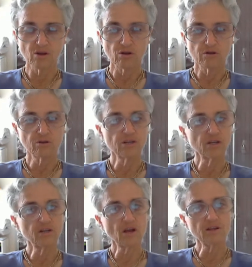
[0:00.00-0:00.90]
Shri
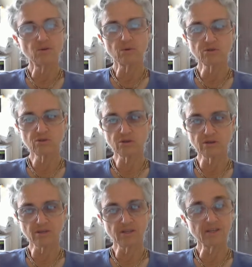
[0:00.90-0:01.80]
Chaitanya will
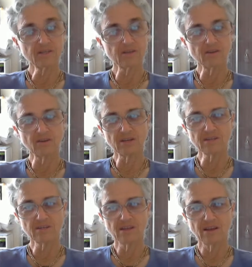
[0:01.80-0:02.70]
certainly listen to
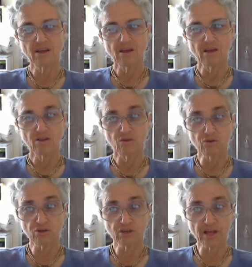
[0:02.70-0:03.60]
this, and you
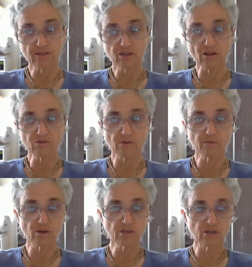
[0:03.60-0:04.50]
should take shelter of
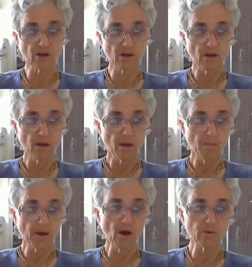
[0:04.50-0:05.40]
Krishna
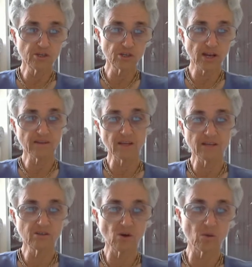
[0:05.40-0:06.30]
by always chanting
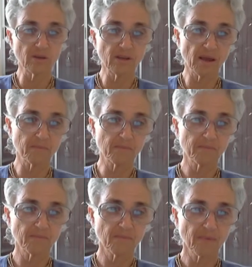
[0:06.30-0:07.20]
his holy name.
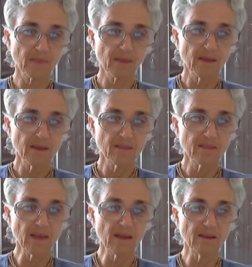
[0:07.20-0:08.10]

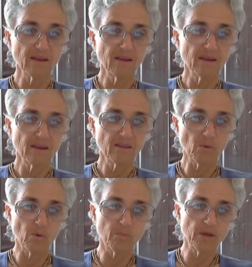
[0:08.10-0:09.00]
Then there
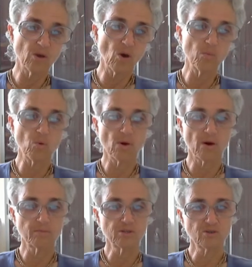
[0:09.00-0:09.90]
will be no more
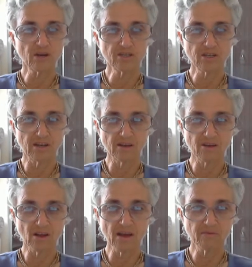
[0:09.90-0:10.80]
obstruction in your
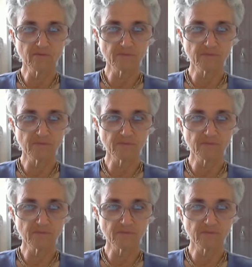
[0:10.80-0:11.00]
life."